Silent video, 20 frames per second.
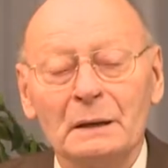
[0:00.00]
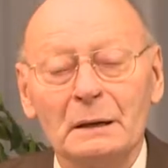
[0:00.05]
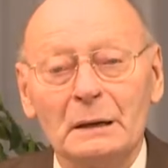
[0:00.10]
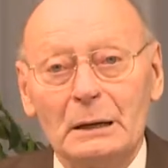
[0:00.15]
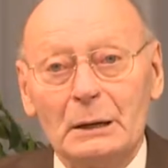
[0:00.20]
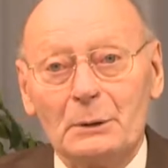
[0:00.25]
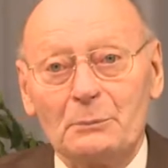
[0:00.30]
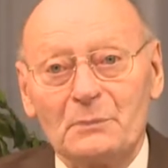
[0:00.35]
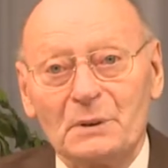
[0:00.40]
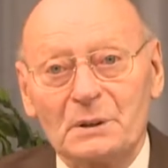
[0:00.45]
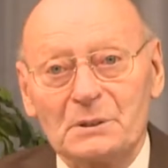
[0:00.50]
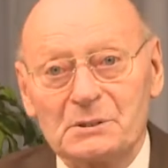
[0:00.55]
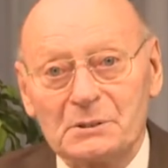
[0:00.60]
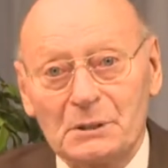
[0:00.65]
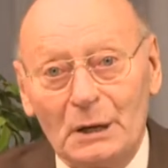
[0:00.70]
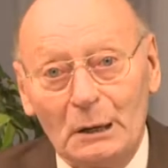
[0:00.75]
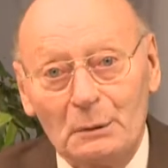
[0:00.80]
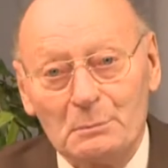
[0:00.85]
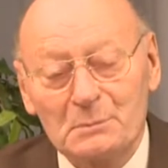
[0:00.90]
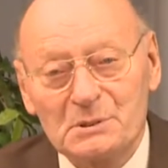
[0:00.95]
in the
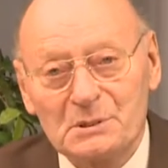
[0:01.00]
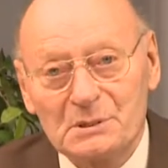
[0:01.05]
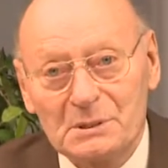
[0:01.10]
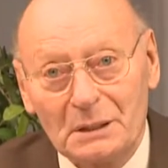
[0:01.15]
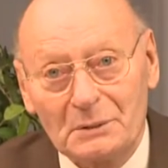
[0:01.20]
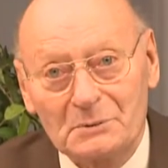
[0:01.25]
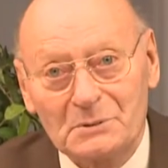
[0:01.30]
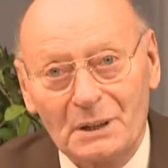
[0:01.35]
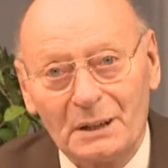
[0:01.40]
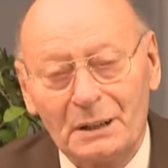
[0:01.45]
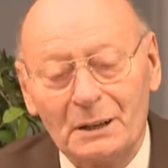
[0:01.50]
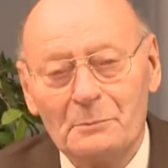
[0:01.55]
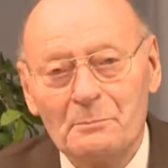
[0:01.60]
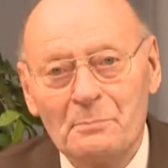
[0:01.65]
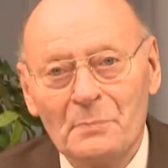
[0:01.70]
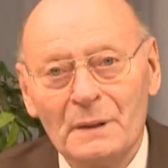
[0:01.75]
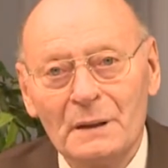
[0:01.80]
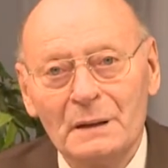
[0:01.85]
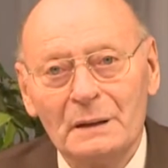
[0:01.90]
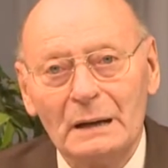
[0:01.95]
same city
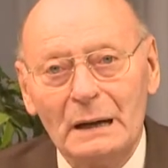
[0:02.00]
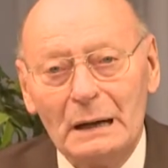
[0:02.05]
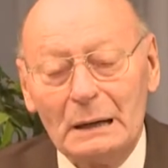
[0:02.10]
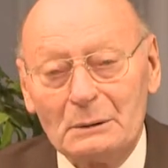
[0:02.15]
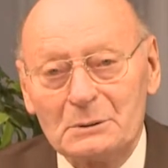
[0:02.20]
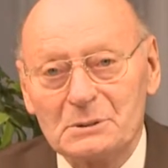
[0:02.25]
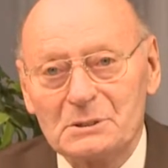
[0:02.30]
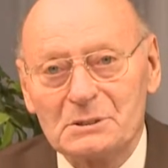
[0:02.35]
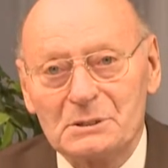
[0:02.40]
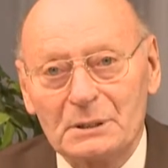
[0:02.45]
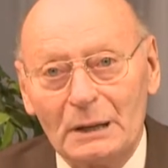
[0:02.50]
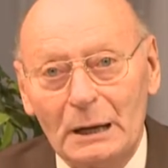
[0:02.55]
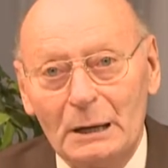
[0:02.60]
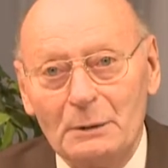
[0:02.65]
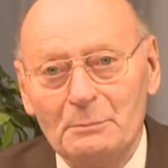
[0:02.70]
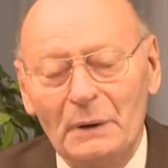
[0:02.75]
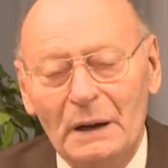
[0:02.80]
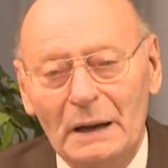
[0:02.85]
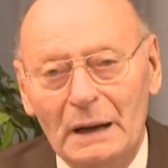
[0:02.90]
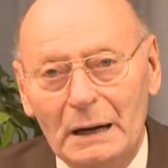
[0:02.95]
and
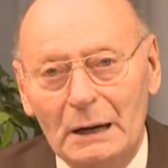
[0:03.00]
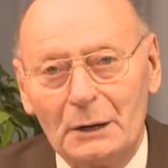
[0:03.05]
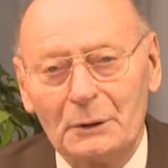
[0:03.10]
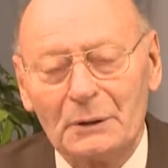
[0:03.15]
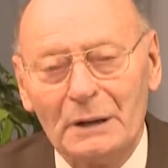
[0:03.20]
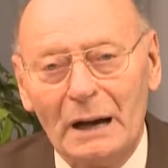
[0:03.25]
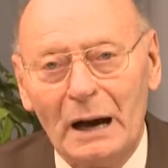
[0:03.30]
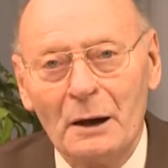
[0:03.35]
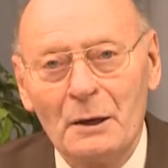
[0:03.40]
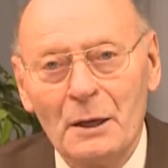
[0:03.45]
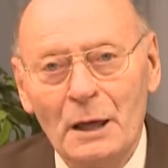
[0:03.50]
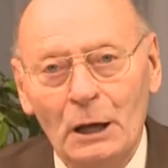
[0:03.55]
same area